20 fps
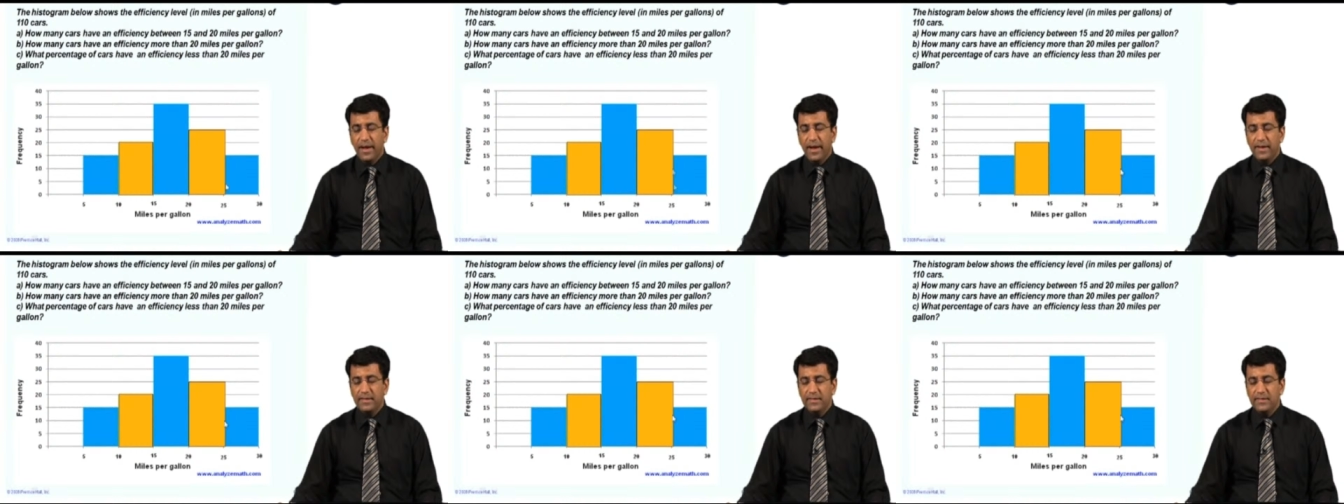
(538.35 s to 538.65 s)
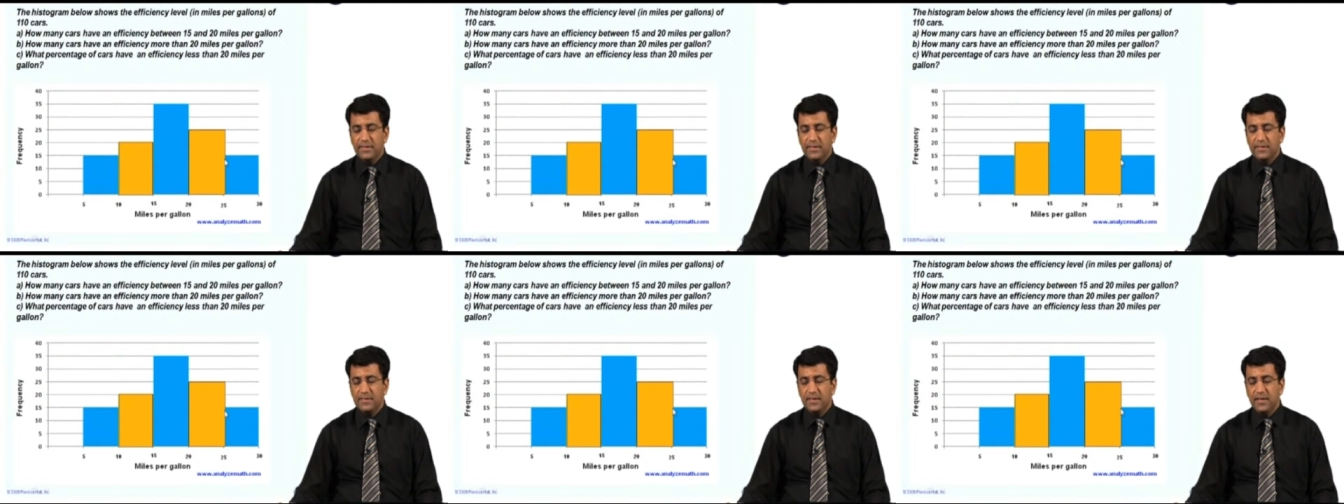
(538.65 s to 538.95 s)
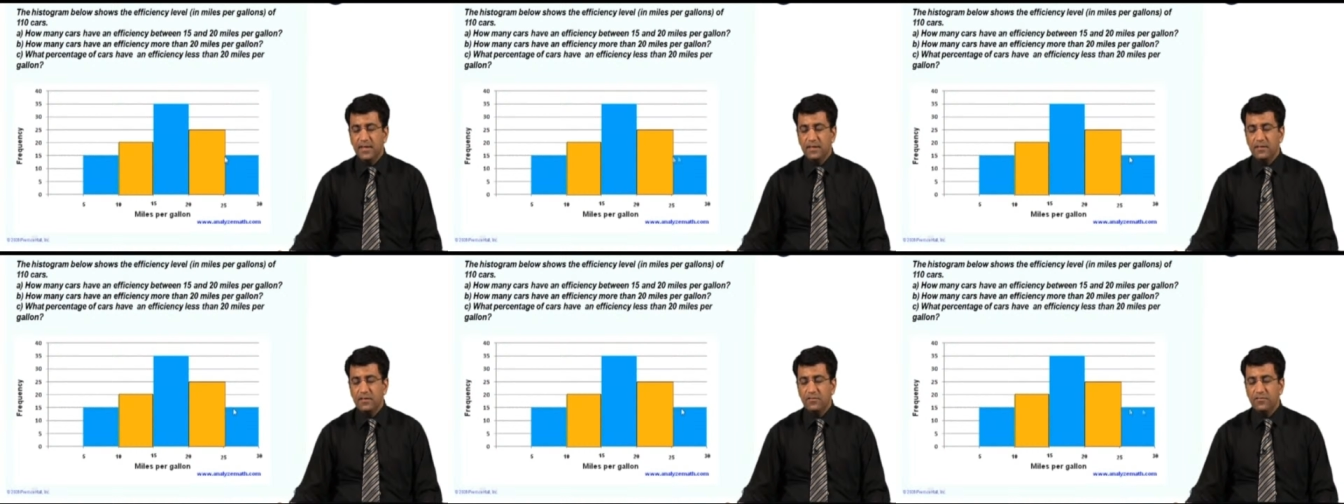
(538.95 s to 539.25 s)
and this is
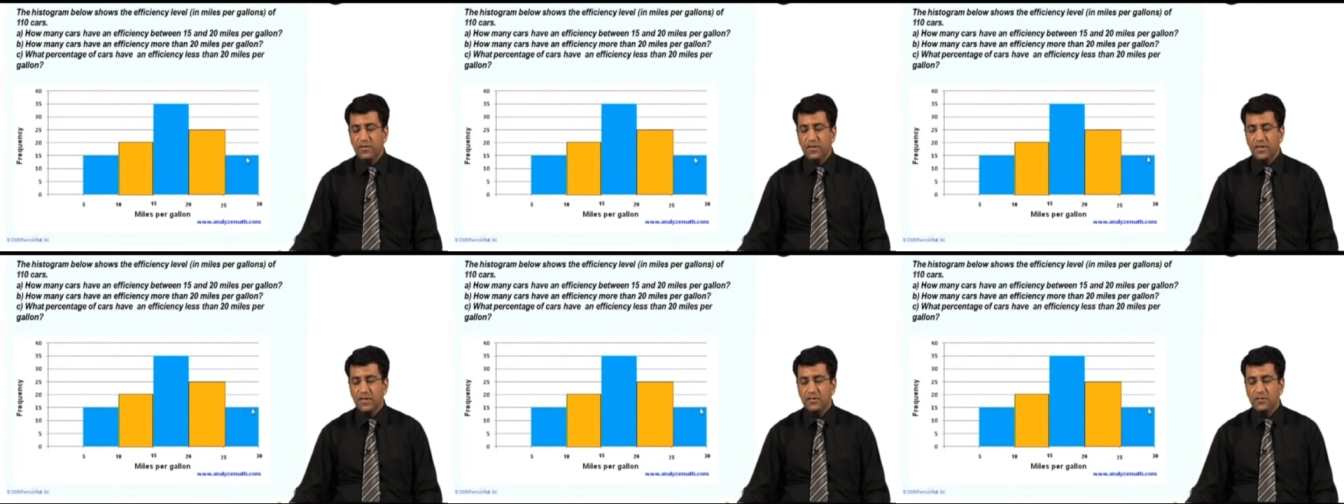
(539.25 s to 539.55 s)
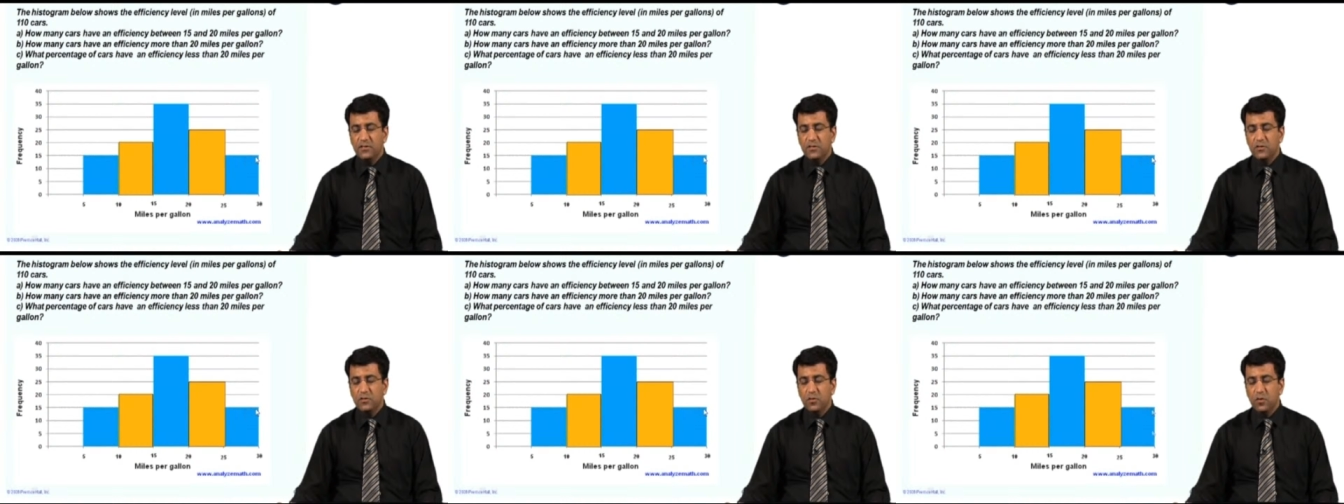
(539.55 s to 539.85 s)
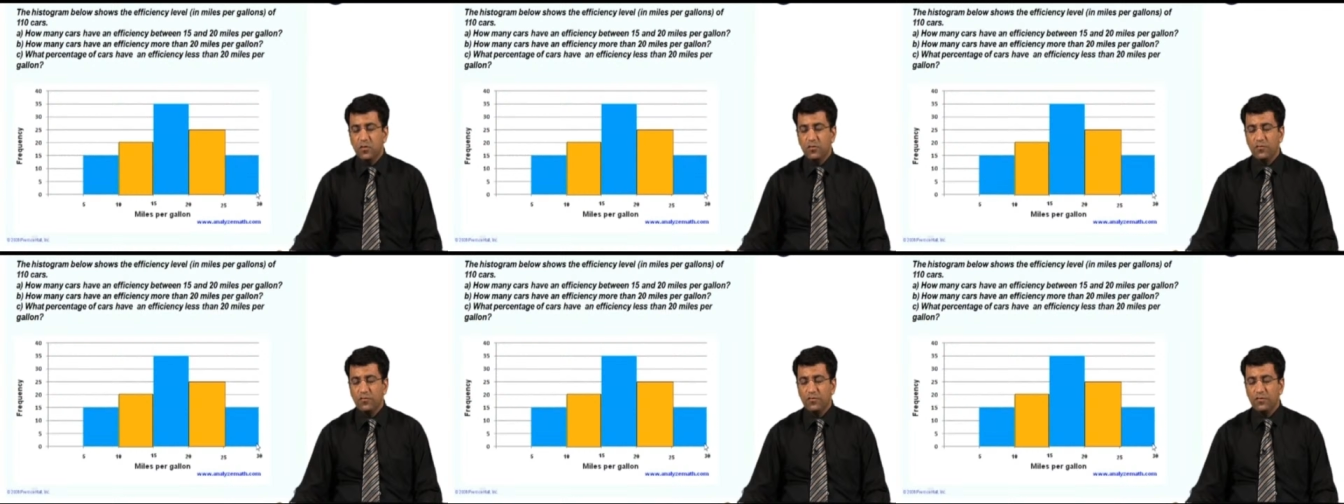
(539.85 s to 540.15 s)
again the frequency
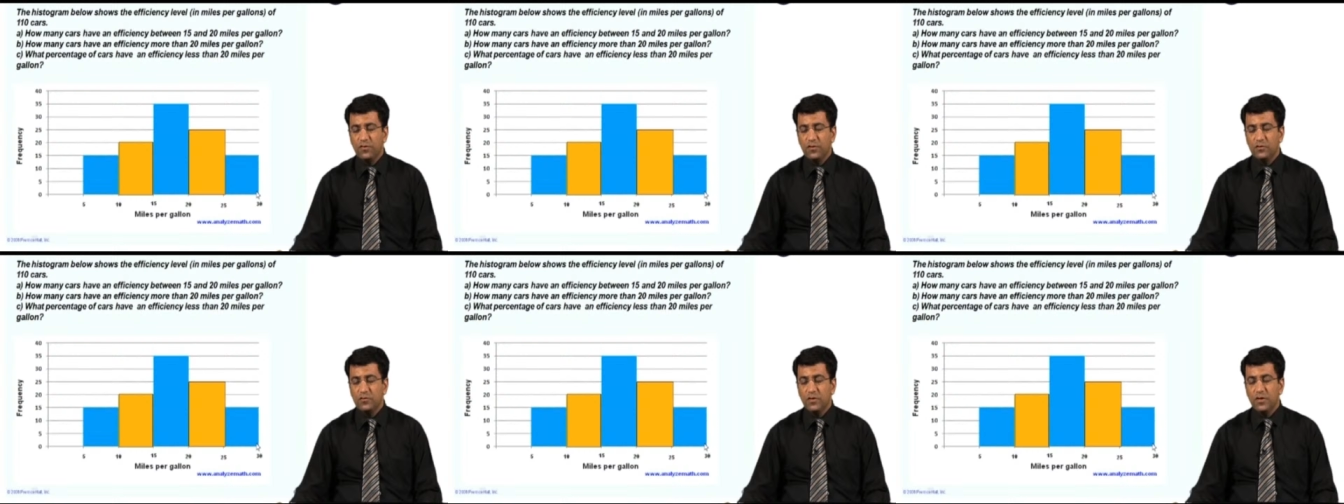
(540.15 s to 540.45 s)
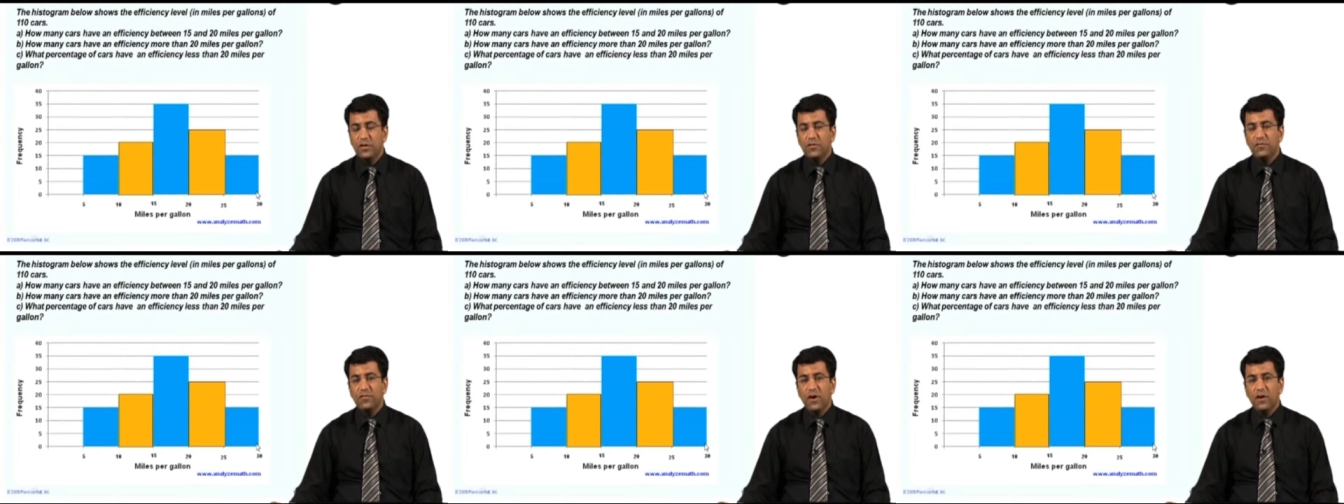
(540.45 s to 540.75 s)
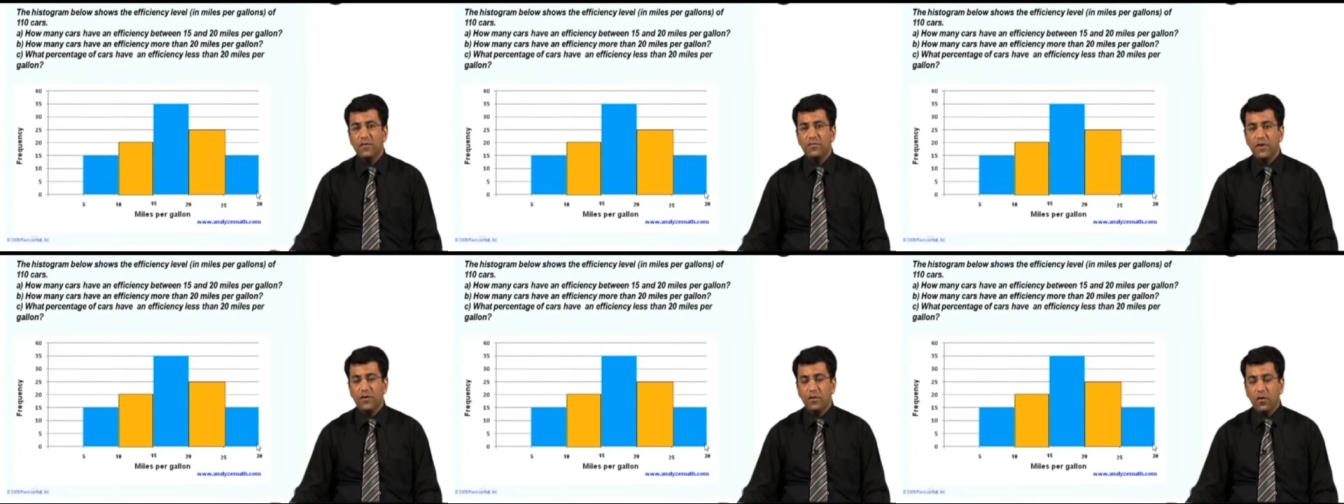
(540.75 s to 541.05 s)
of
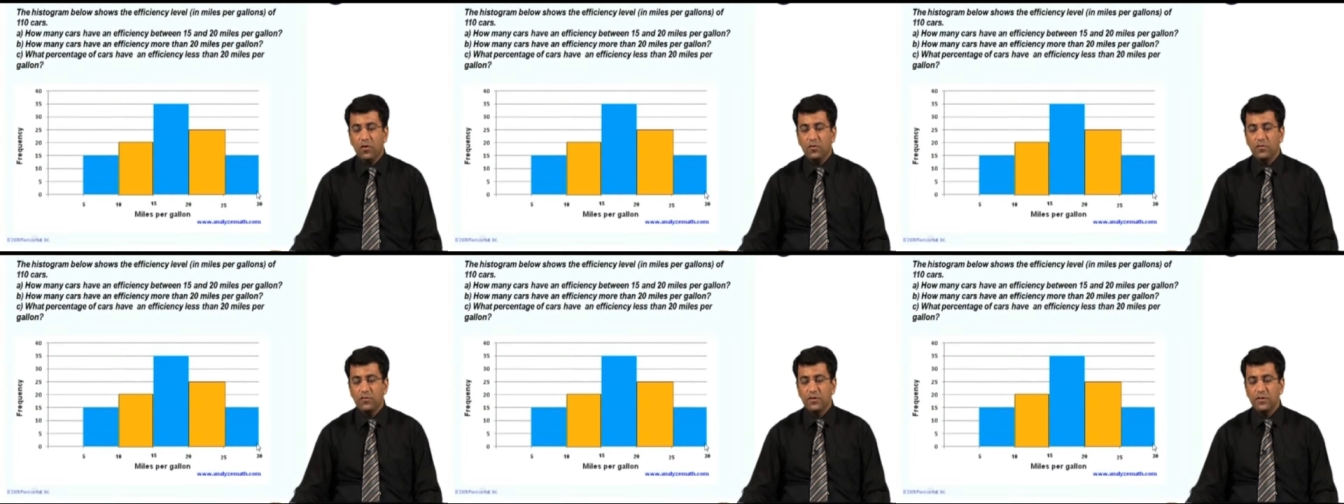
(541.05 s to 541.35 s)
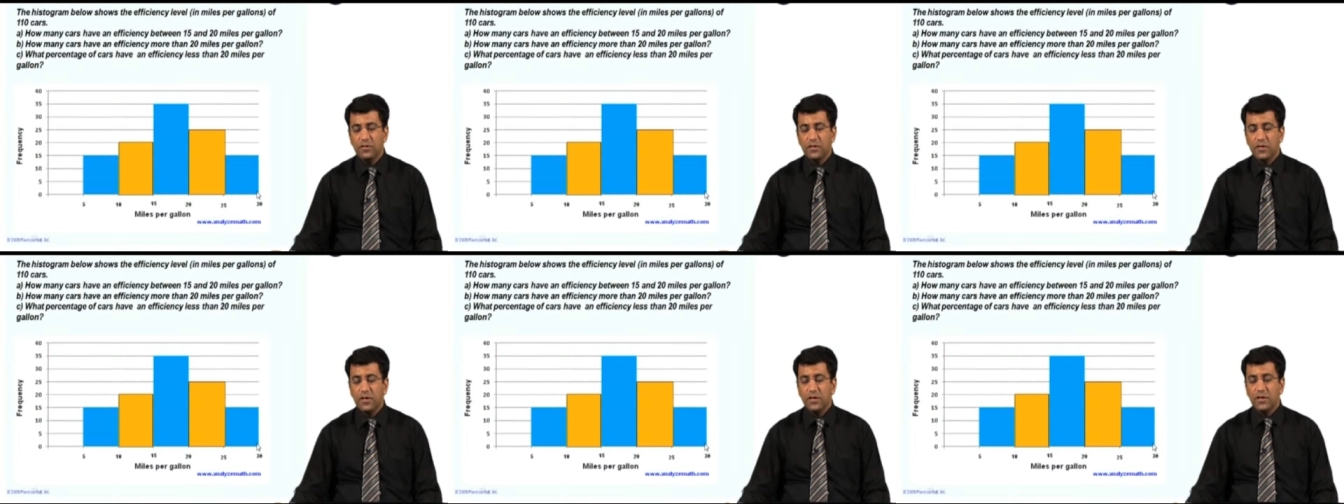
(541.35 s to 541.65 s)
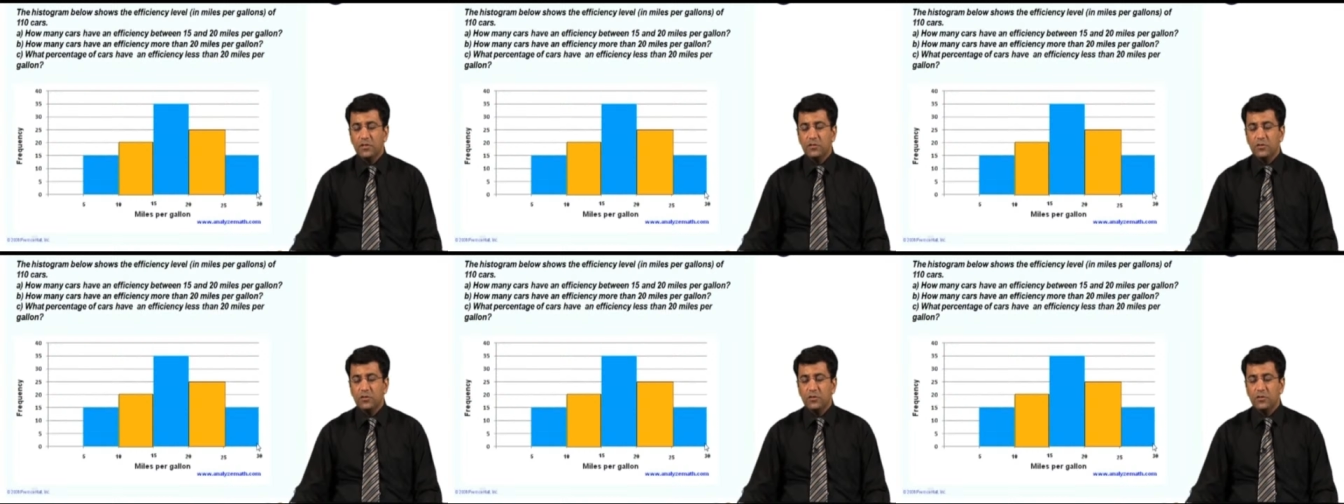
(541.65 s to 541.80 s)
25 and onward.